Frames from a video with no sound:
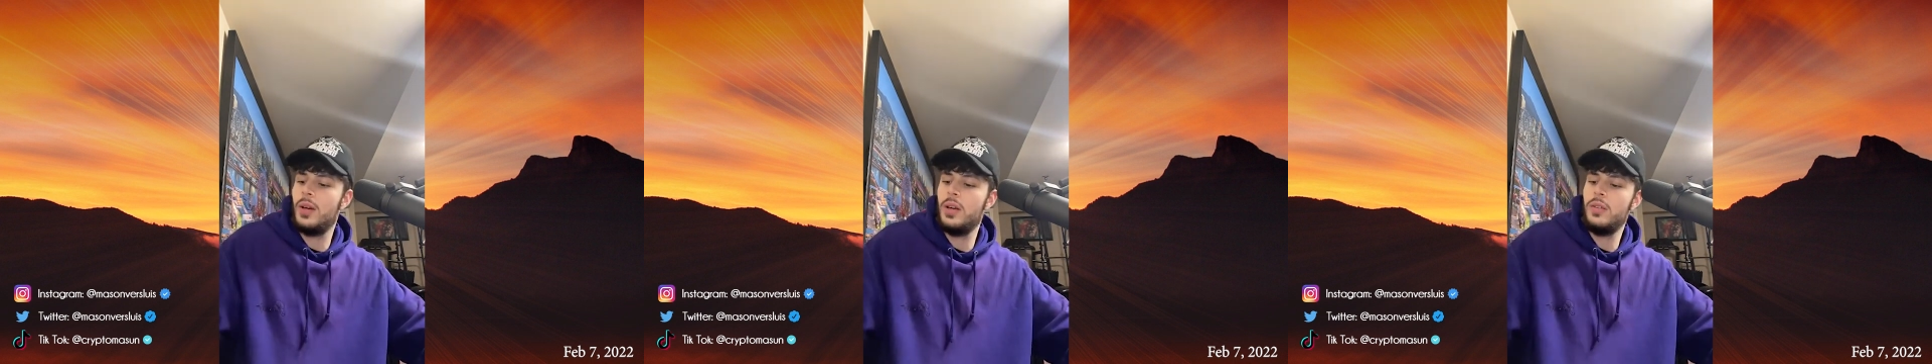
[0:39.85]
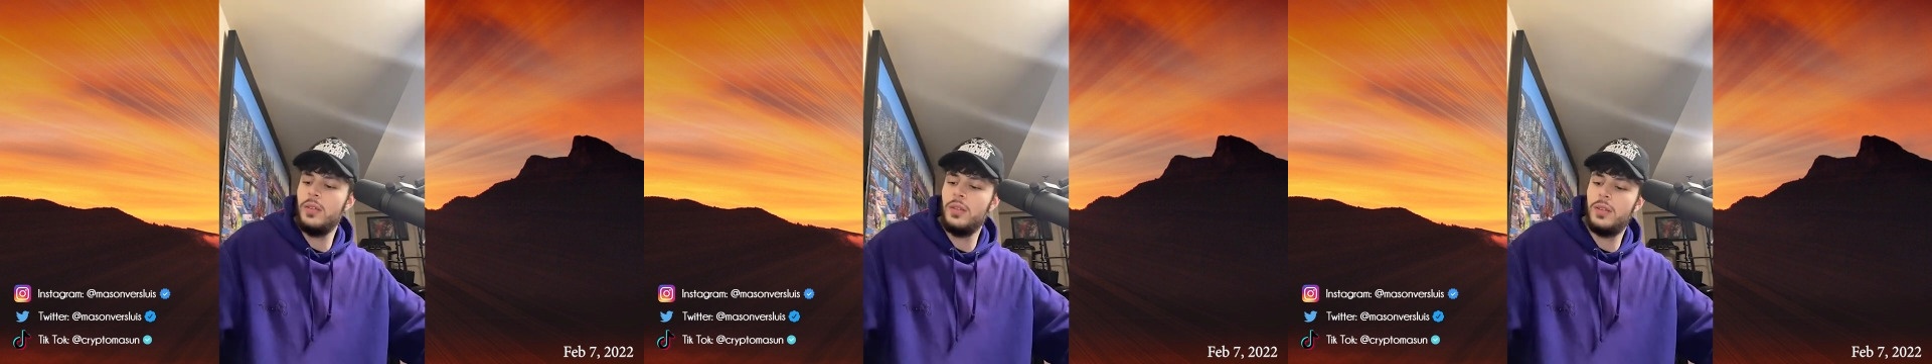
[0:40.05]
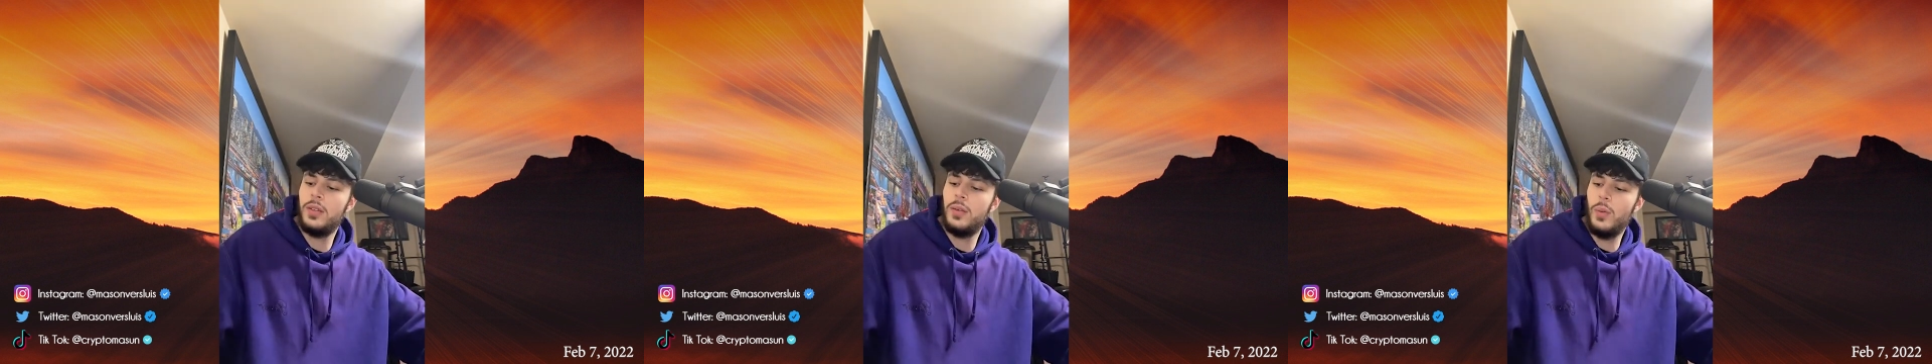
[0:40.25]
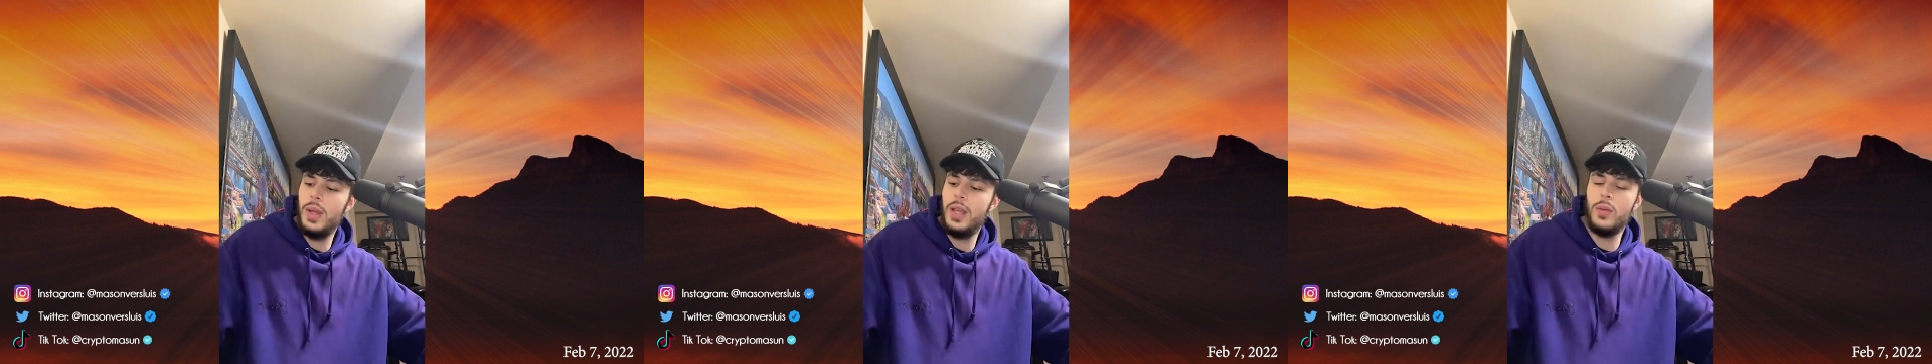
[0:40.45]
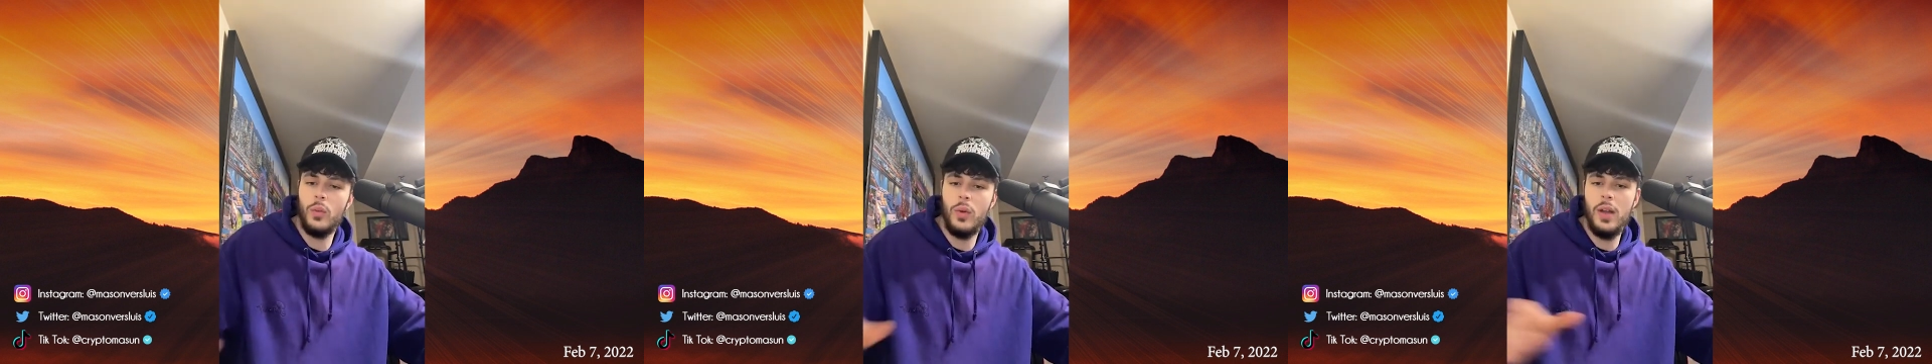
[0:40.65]
bro. We
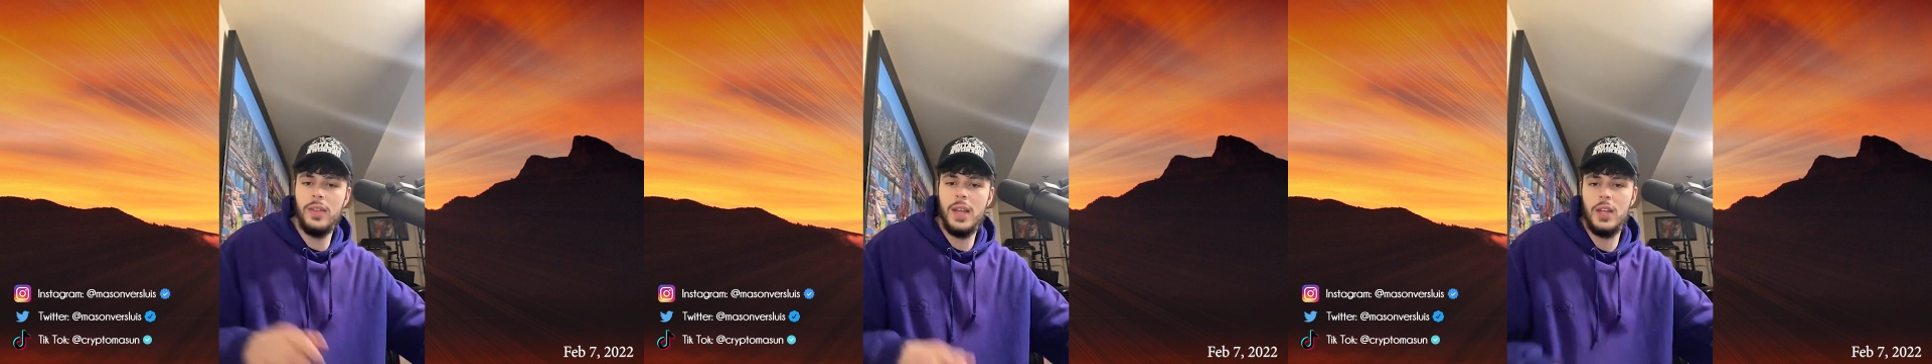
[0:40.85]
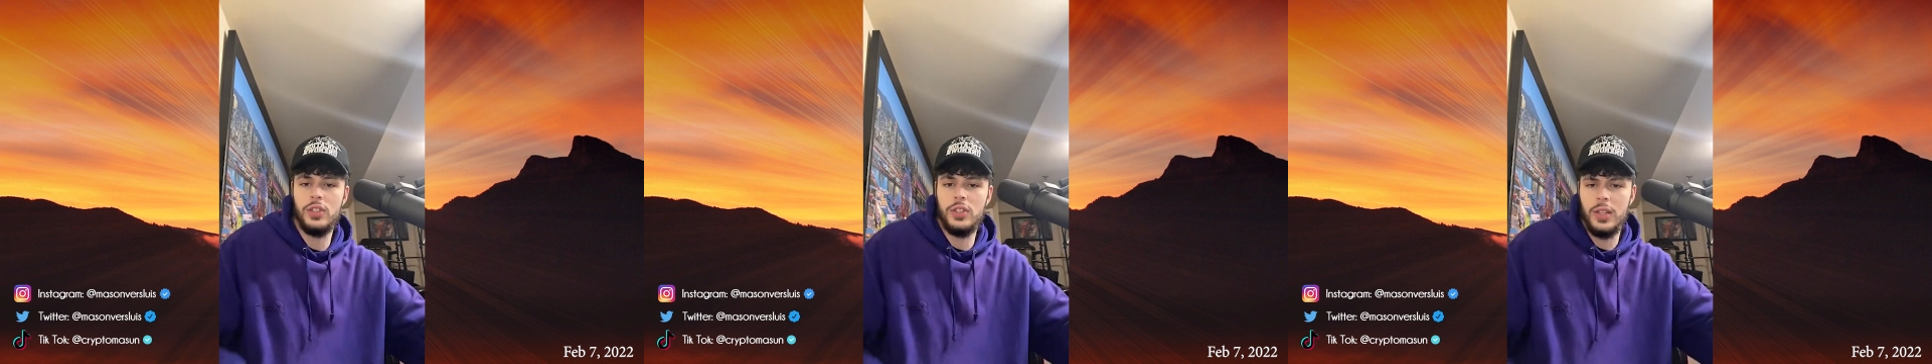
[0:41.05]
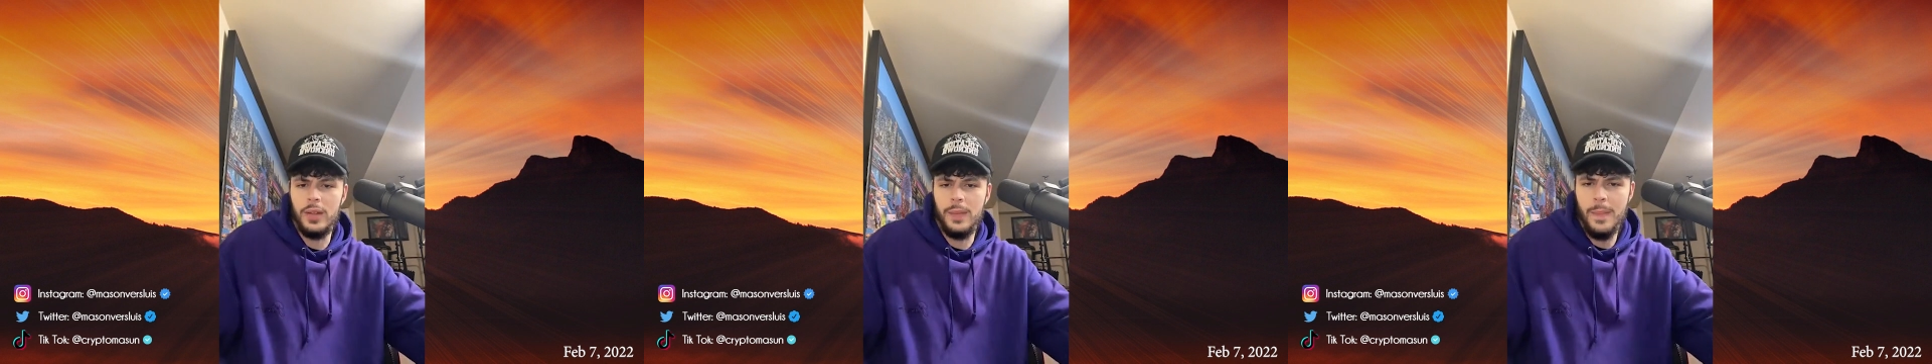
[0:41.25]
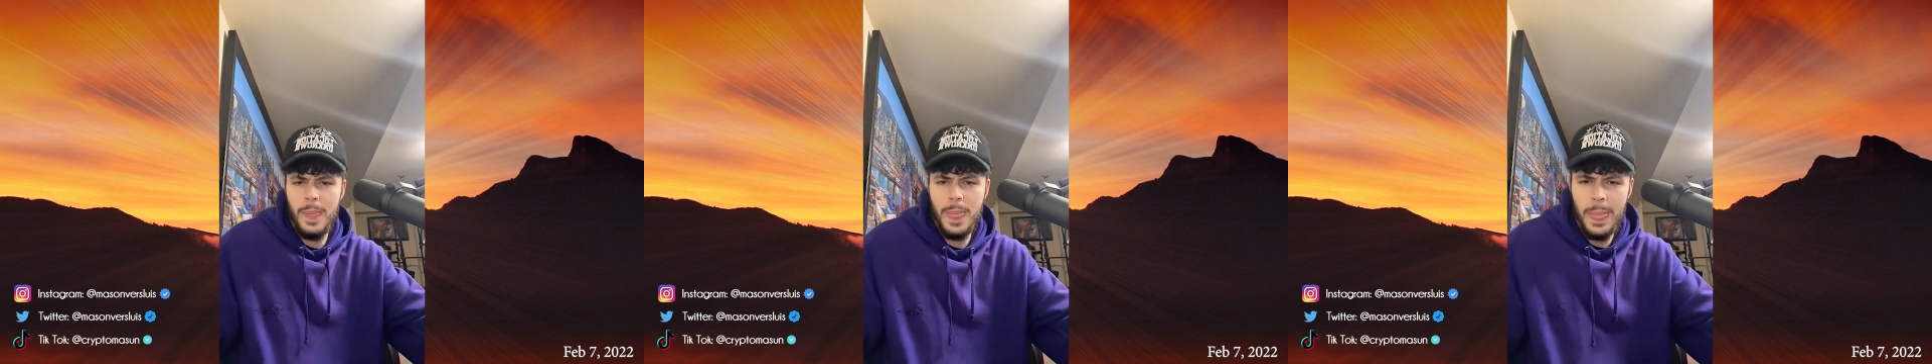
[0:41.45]
can run that shit.